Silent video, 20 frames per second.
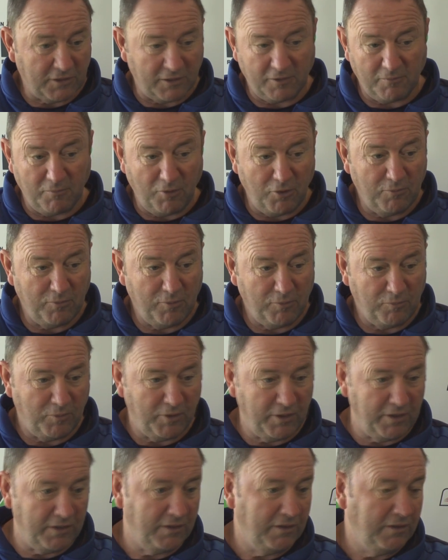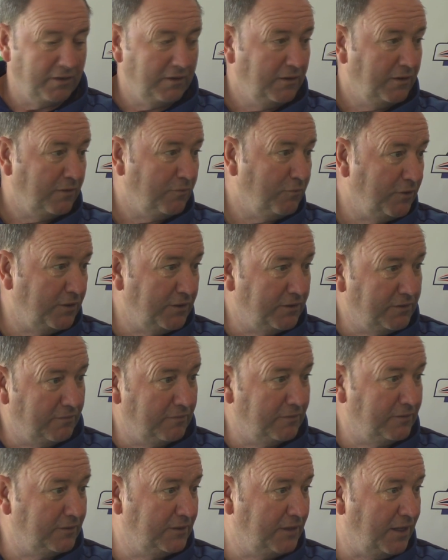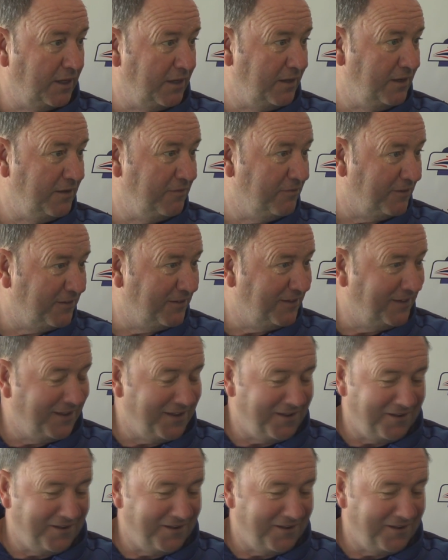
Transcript: At the moment, we're dead even.